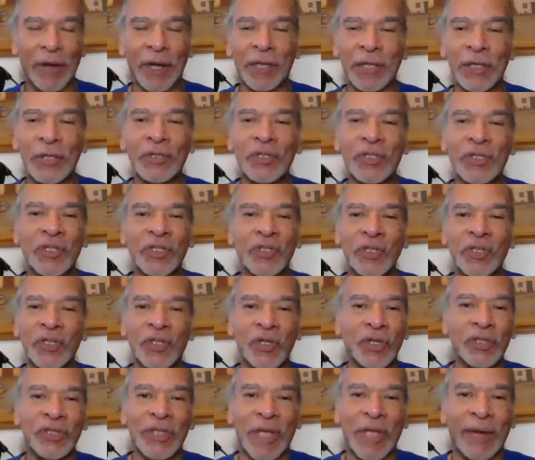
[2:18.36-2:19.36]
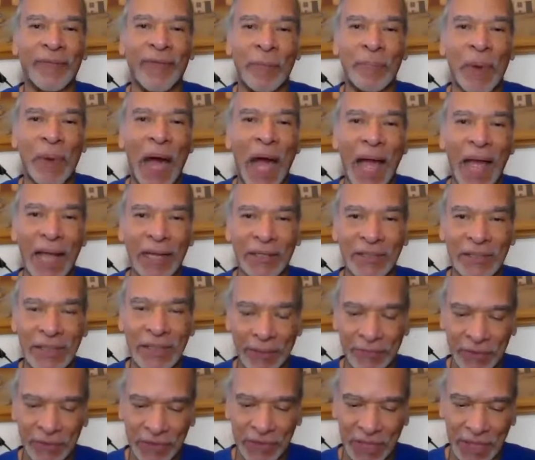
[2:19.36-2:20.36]
Eric, you just took yours out of a box.
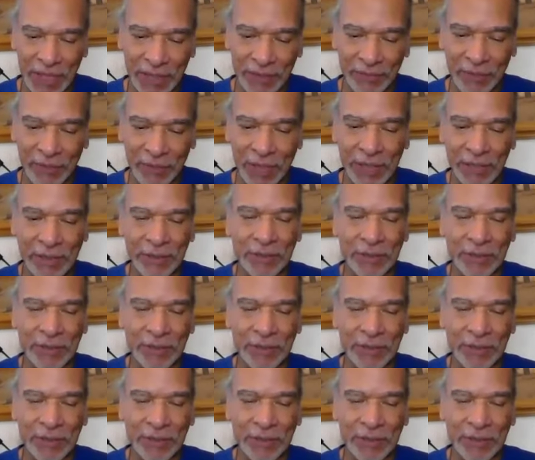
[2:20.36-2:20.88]
That was it, right?